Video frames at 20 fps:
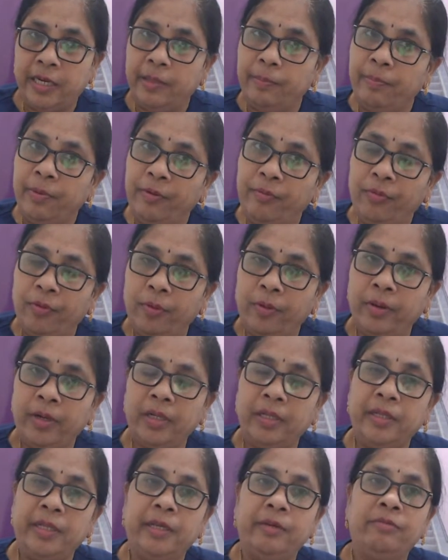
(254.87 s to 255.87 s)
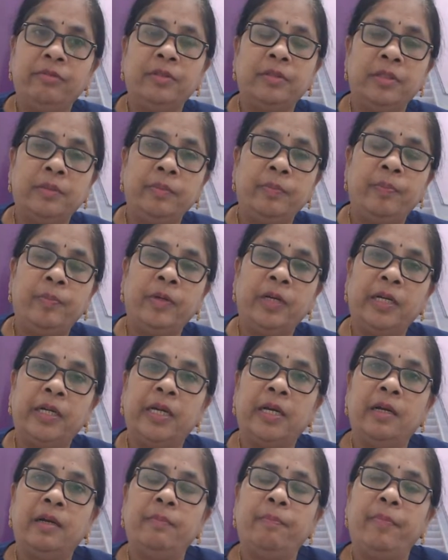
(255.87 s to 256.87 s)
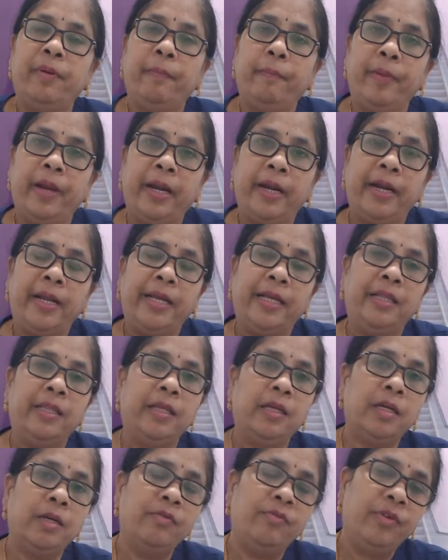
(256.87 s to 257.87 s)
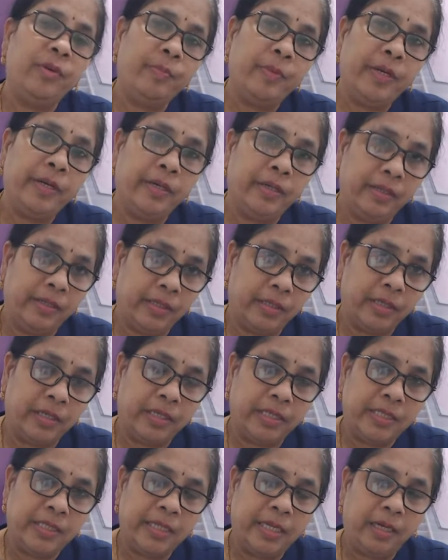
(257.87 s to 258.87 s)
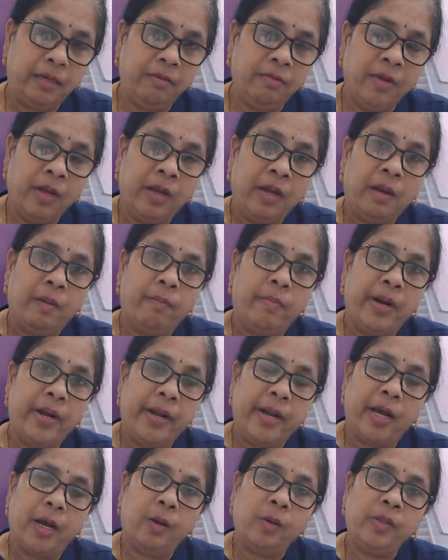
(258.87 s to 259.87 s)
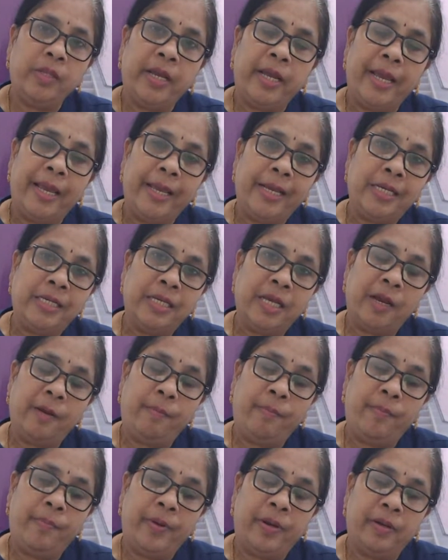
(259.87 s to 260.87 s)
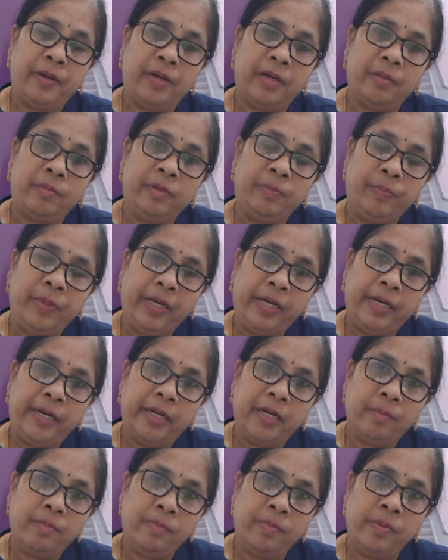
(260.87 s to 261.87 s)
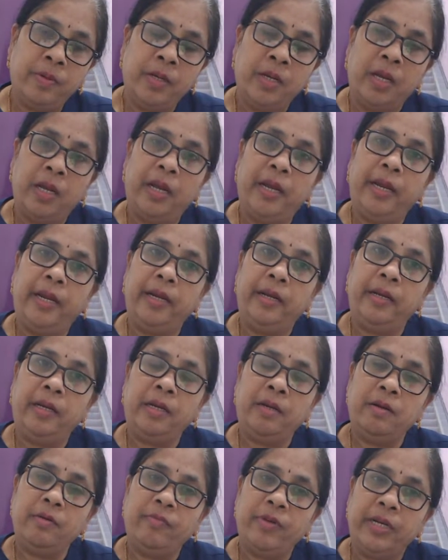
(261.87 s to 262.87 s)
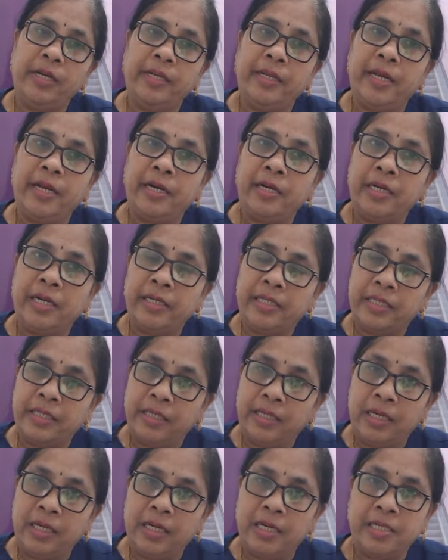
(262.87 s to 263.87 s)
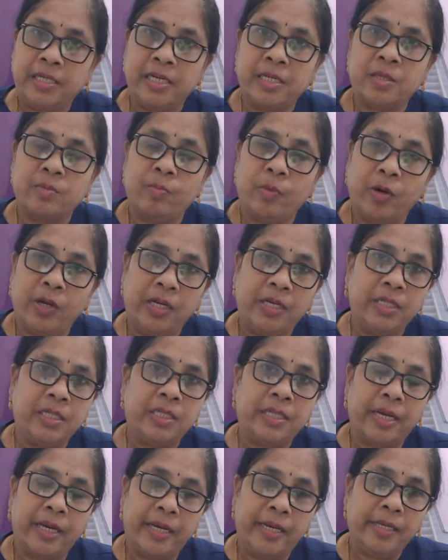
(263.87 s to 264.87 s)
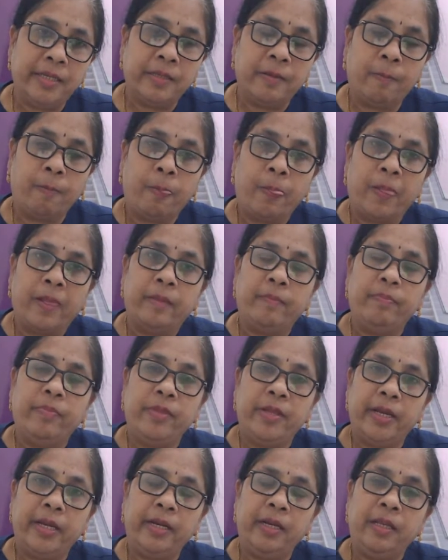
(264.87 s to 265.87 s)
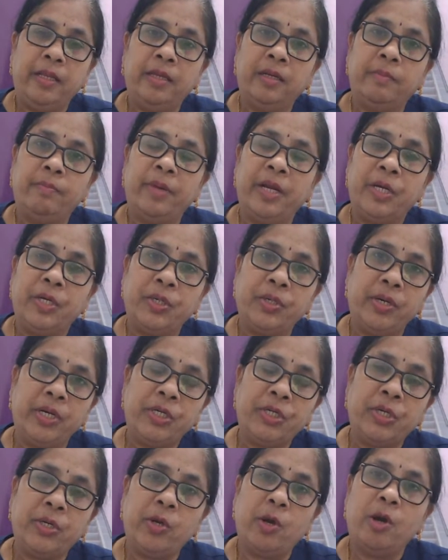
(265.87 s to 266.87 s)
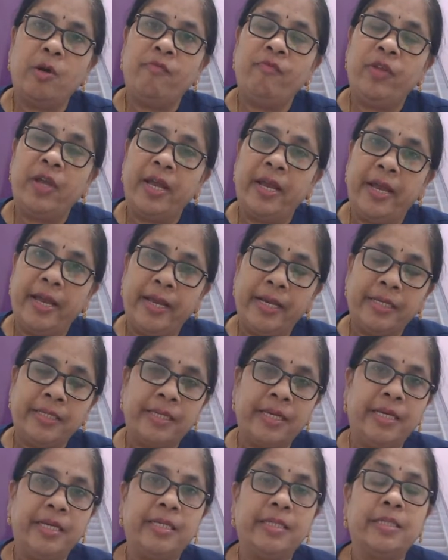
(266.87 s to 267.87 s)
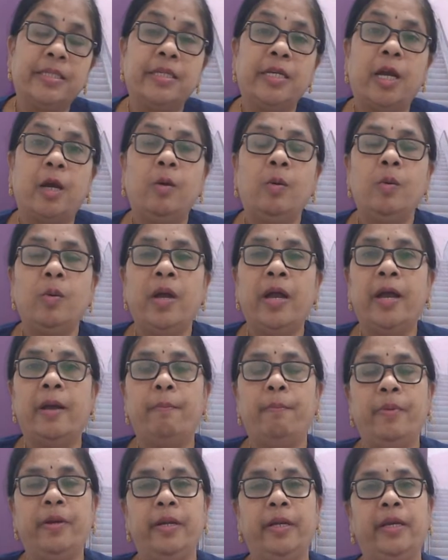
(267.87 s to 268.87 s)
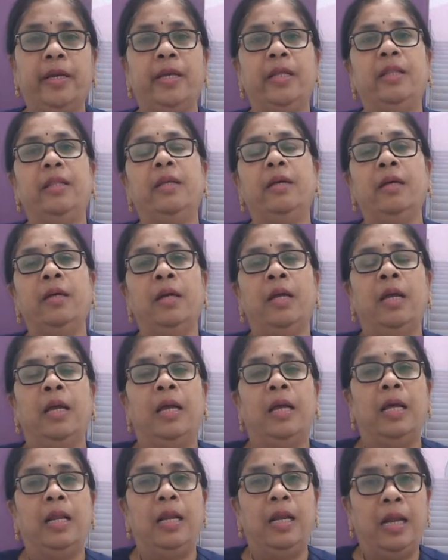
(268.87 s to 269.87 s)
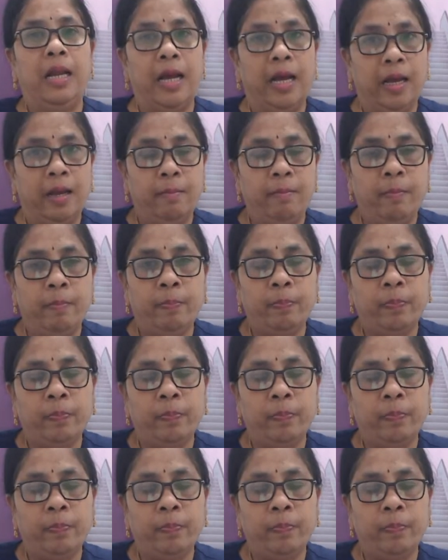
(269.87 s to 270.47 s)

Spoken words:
Before they were prepared in the woman herself, but now the eggs are picked up in when they are still at a smaller size. Then the maturation of the eggs is now happening in the lab.